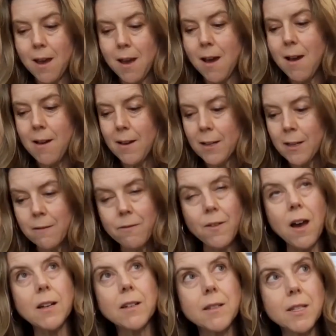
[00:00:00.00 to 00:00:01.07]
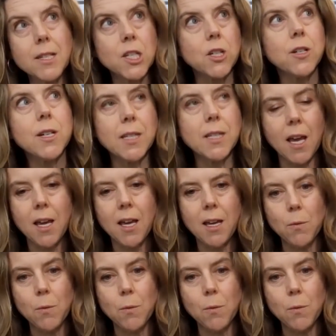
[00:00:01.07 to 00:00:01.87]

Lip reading: Yeah. And in fact, the Series A,